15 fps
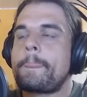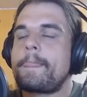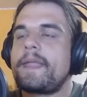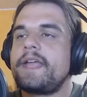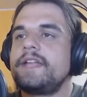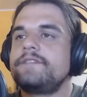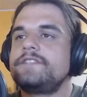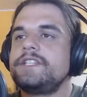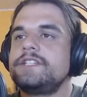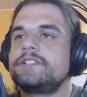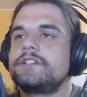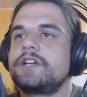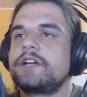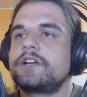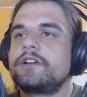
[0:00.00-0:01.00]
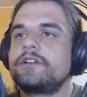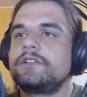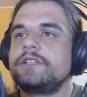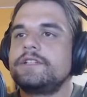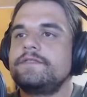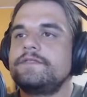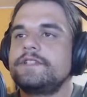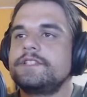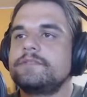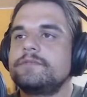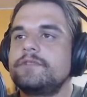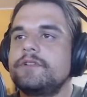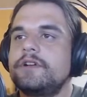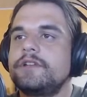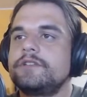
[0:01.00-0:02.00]
NFTs are not currently
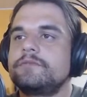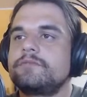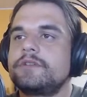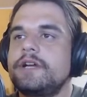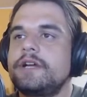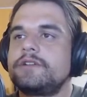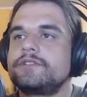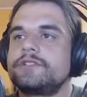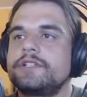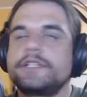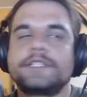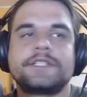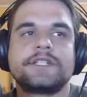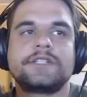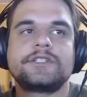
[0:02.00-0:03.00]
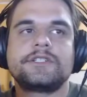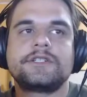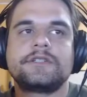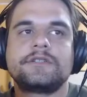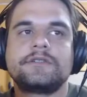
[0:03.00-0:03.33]
visible on the browser extension.